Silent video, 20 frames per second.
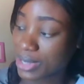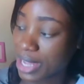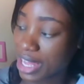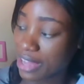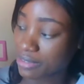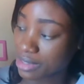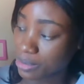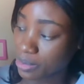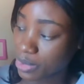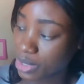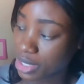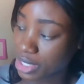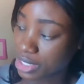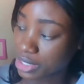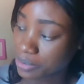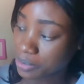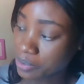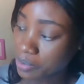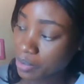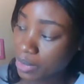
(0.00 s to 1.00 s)
You have the
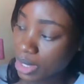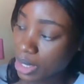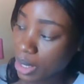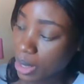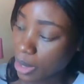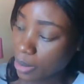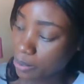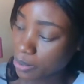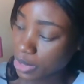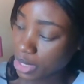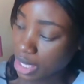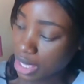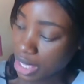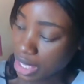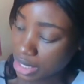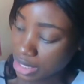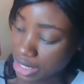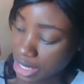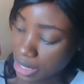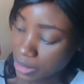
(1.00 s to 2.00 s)
one up here
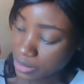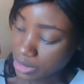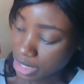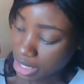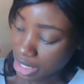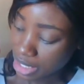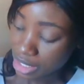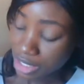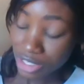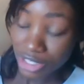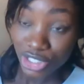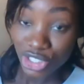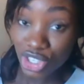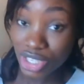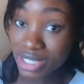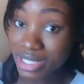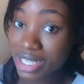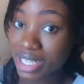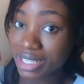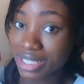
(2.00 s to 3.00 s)
and down here.
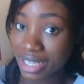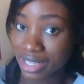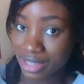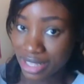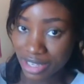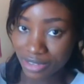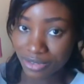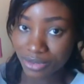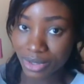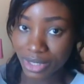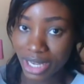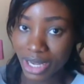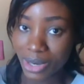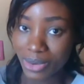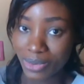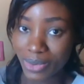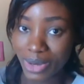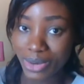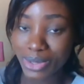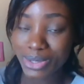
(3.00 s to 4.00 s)
Just leave like that for
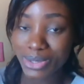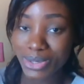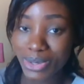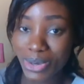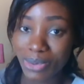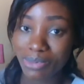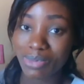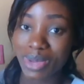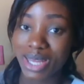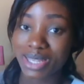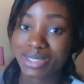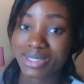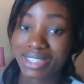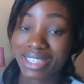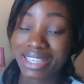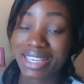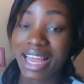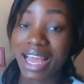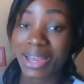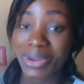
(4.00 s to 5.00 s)
now. We're going to come back
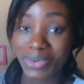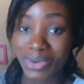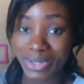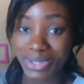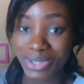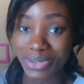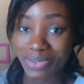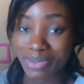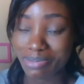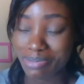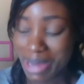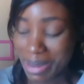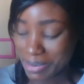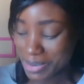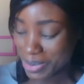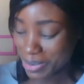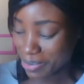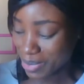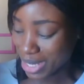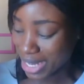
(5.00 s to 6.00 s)
to the language of the
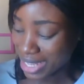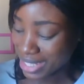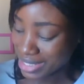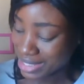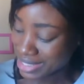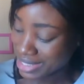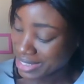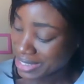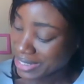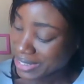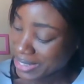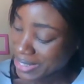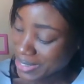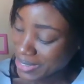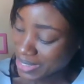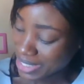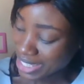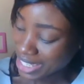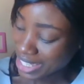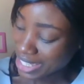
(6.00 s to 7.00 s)
maps of plants.
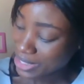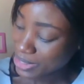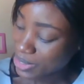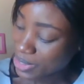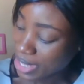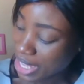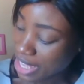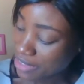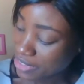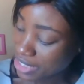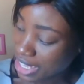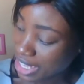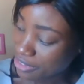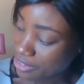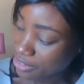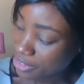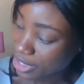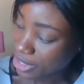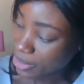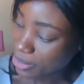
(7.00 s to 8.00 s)
Okay, so you have a
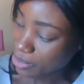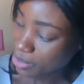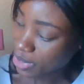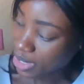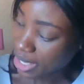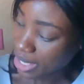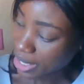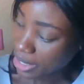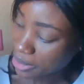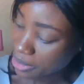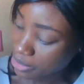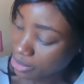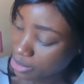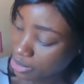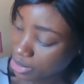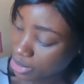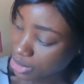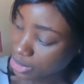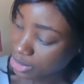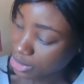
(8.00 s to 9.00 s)
cafe up here.
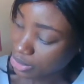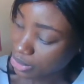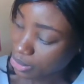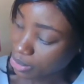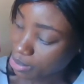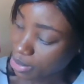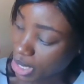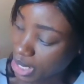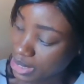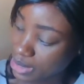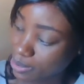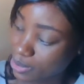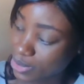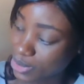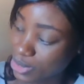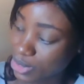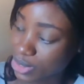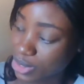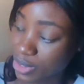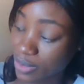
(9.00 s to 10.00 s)
It's occupied the
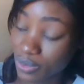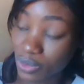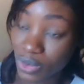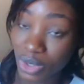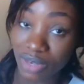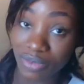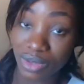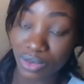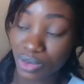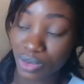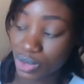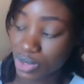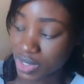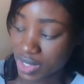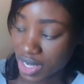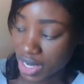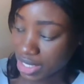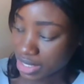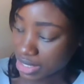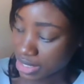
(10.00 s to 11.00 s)
position of one of the rose
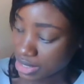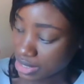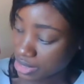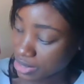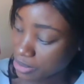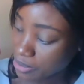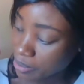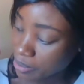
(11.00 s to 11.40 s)
garden.